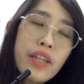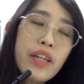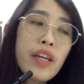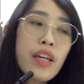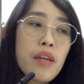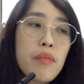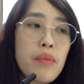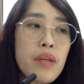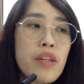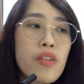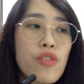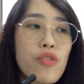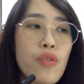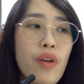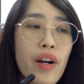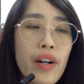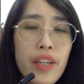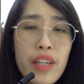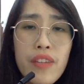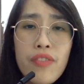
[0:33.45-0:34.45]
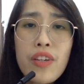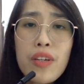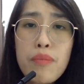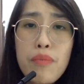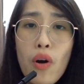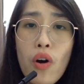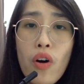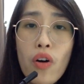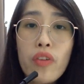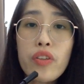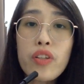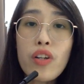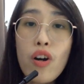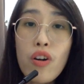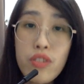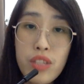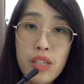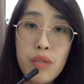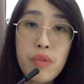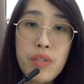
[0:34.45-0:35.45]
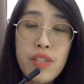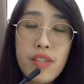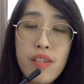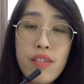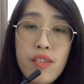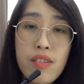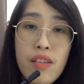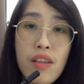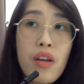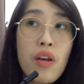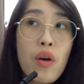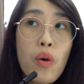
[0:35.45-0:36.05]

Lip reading: It means you are giving more on consequences.